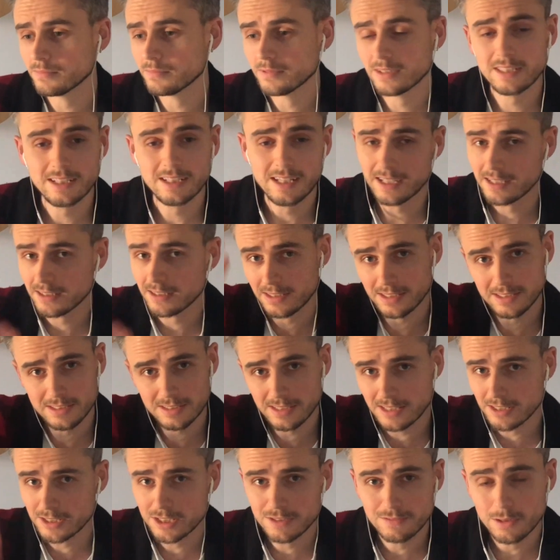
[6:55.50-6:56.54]
like this
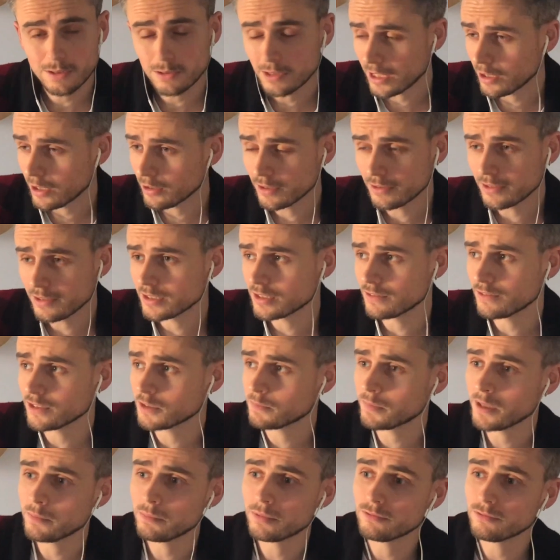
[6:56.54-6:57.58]
interview, like other interviews,
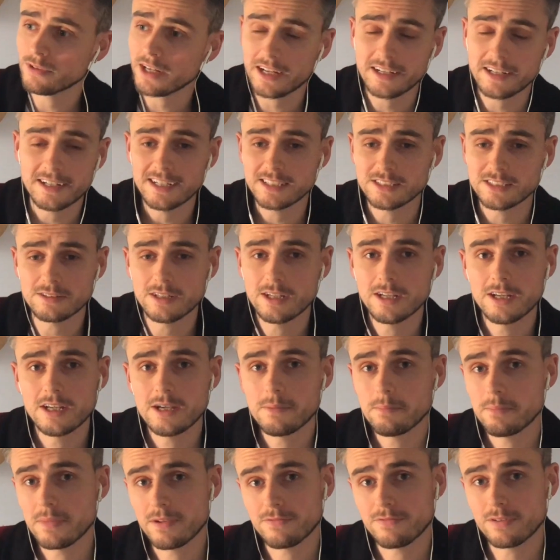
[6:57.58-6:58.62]
people recognise
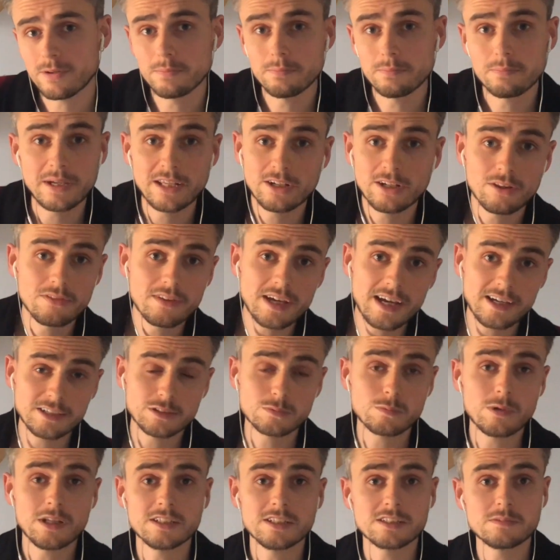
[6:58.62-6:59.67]
me from being on that,
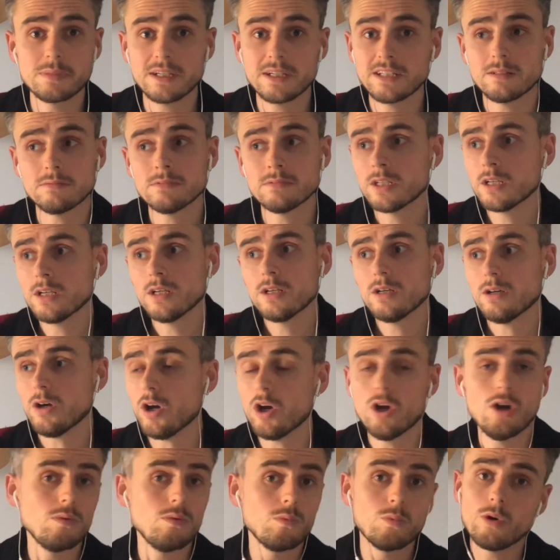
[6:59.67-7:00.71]
as well as being
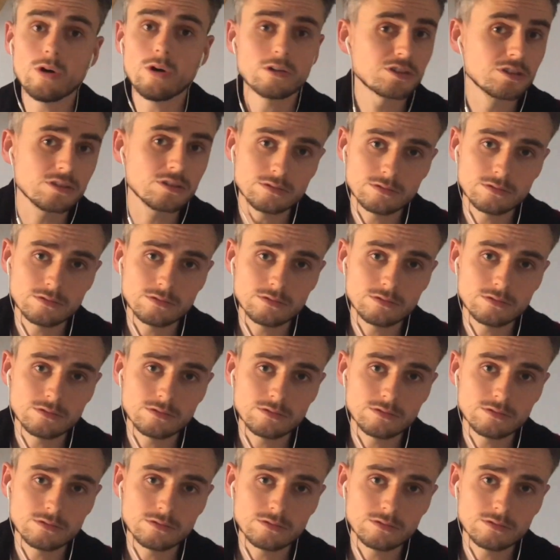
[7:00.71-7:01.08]
in Waterloo